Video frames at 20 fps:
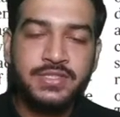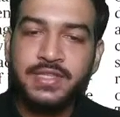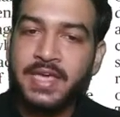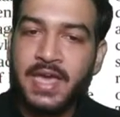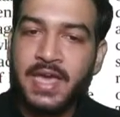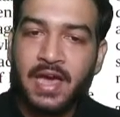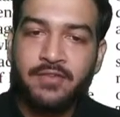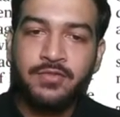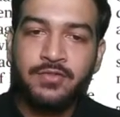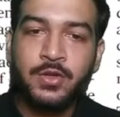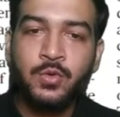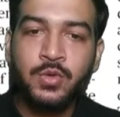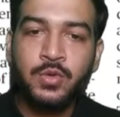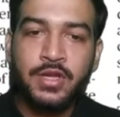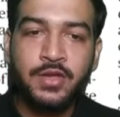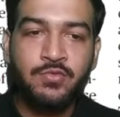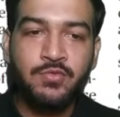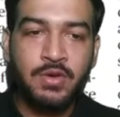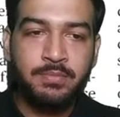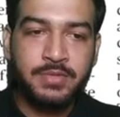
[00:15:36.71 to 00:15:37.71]
They have
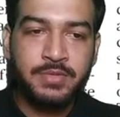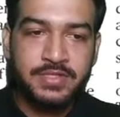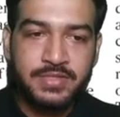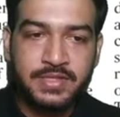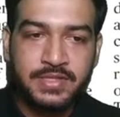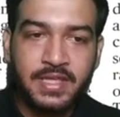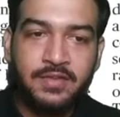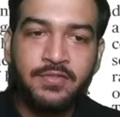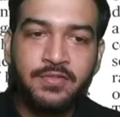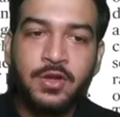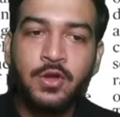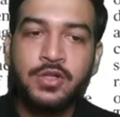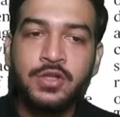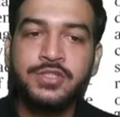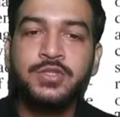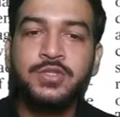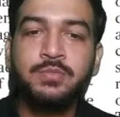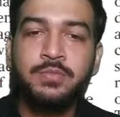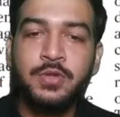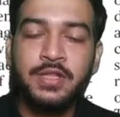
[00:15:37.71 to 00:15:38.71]
nuclear weapons. They will
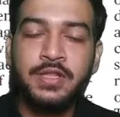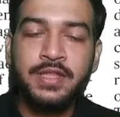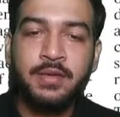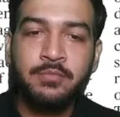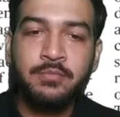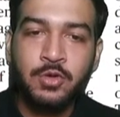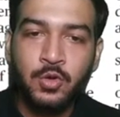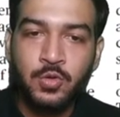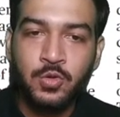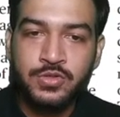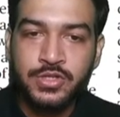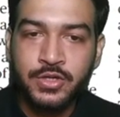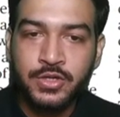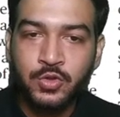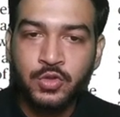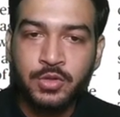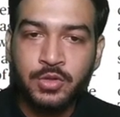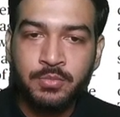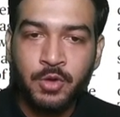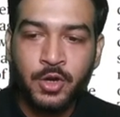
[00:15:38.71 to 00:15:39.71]
also pull them closer
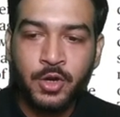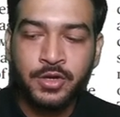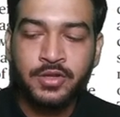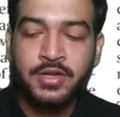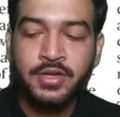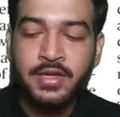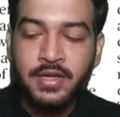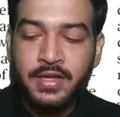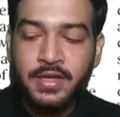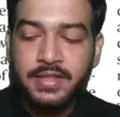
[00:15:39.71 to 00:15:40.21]
to the border.